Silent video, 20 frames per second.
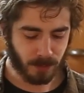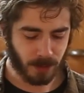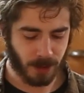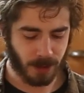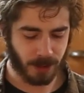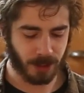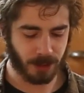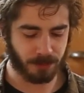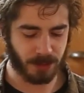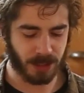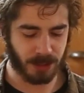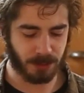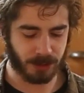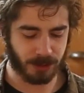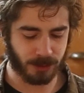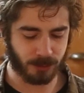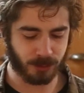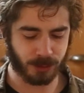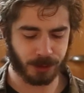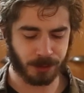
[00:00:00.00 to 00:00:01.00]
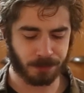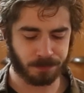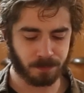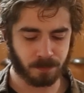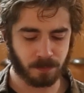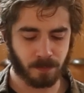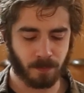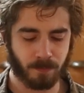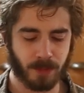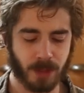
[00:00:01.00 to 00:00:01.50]
And I'd maybe use
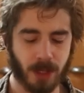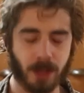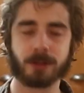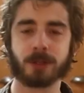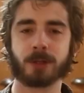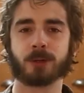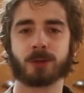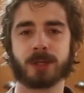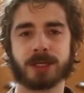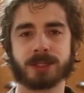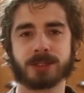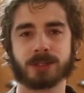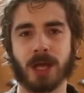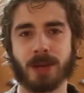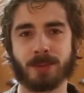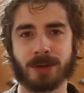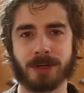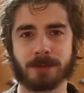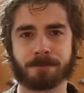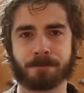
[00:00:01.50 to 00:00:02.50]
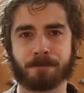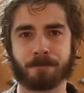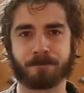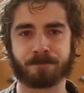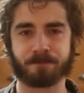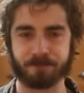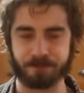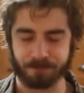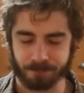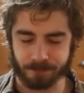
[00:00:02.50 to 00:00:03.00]
a little less lemon
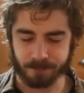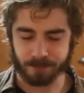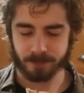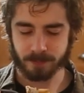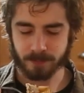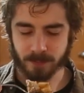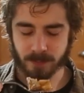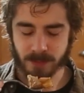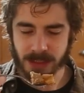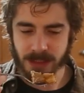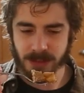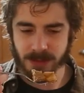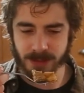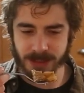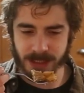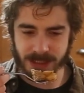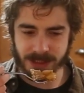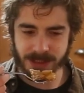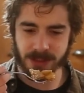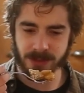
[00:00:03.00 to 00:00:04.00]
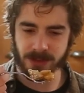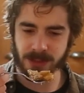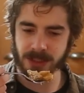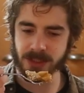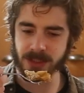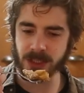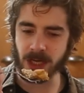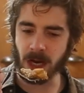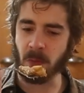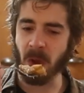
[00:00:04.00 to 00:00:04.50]
zest
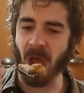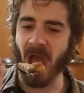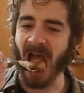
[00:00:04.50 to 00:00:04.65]
next time.